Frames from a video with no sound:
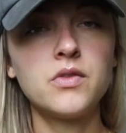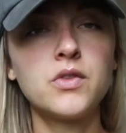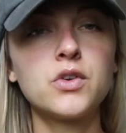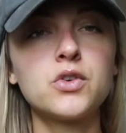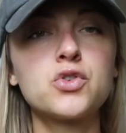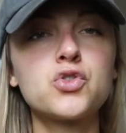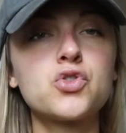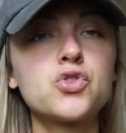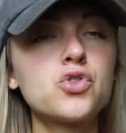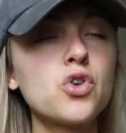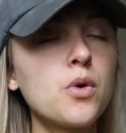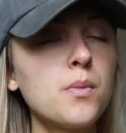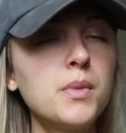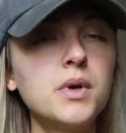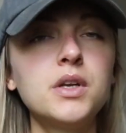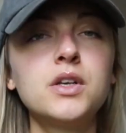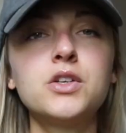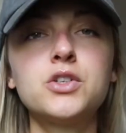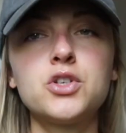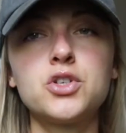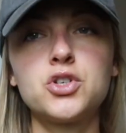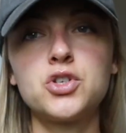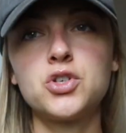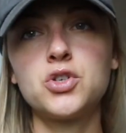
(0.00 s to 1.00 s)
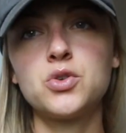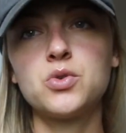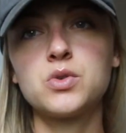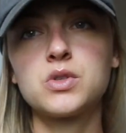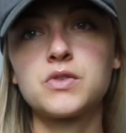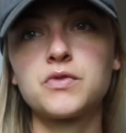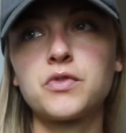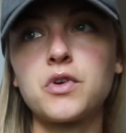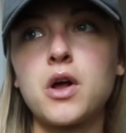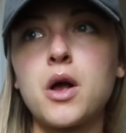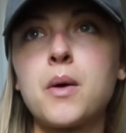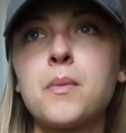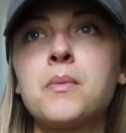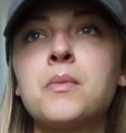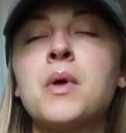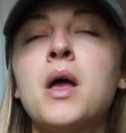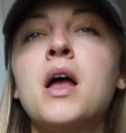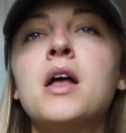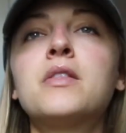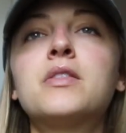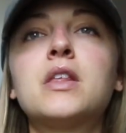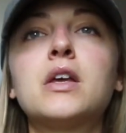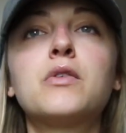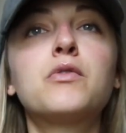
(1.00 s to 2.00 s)
There's so many to choose from.
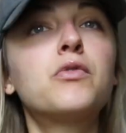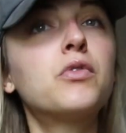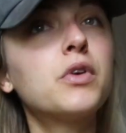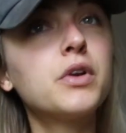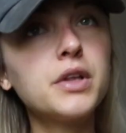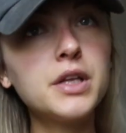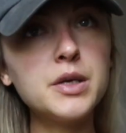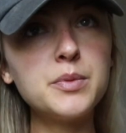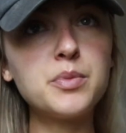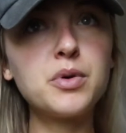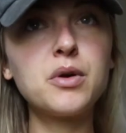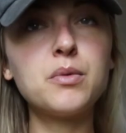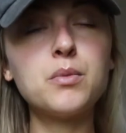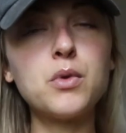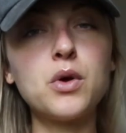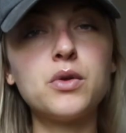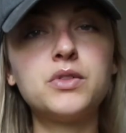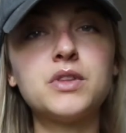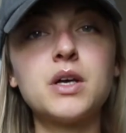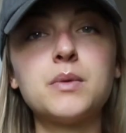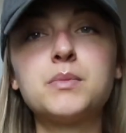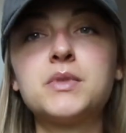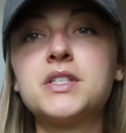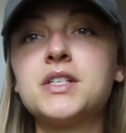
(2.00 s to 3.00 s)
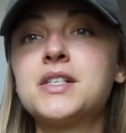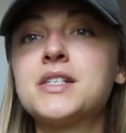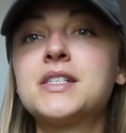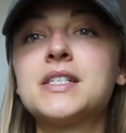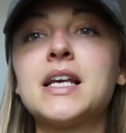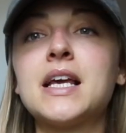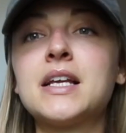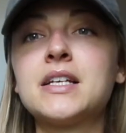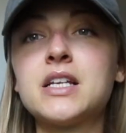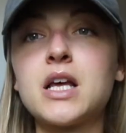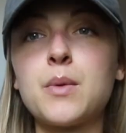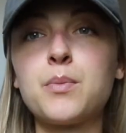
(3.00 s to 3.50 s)
They really promote them to stand